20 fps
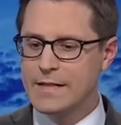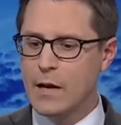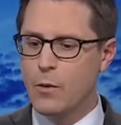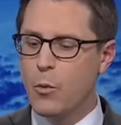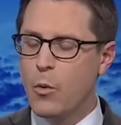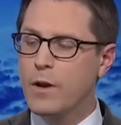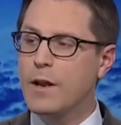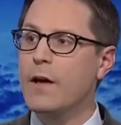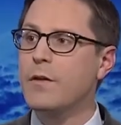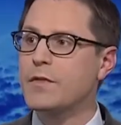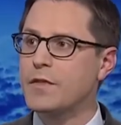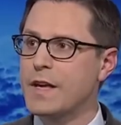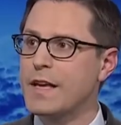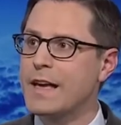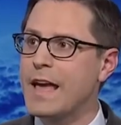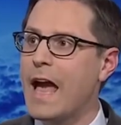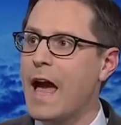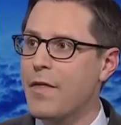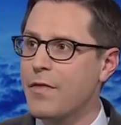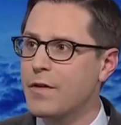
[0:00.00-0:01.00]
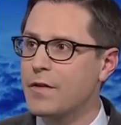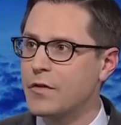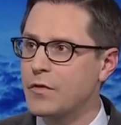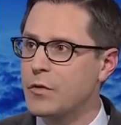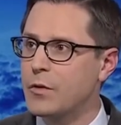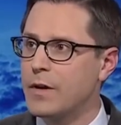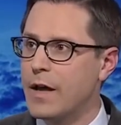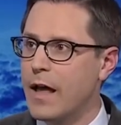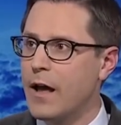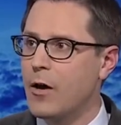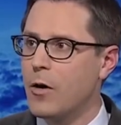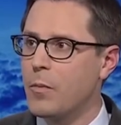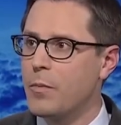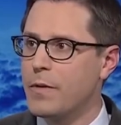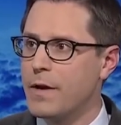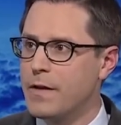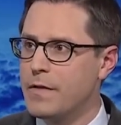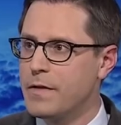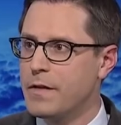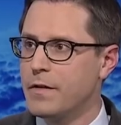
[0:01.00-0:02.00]
that, what else can Catholics do to help
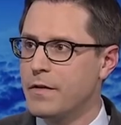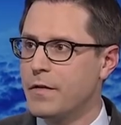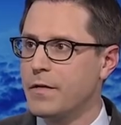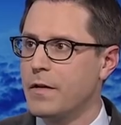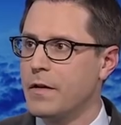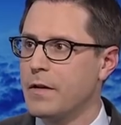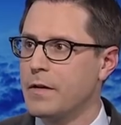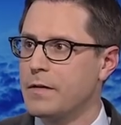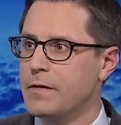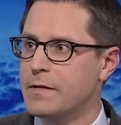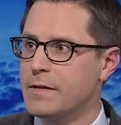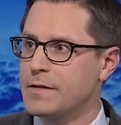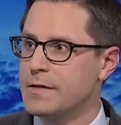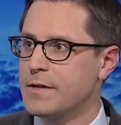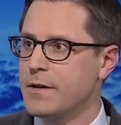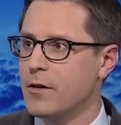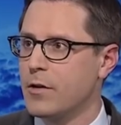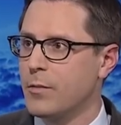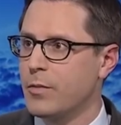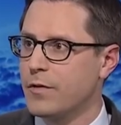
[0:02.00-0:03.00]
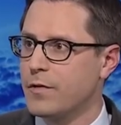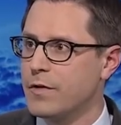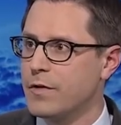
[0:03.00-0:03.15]
in this terrible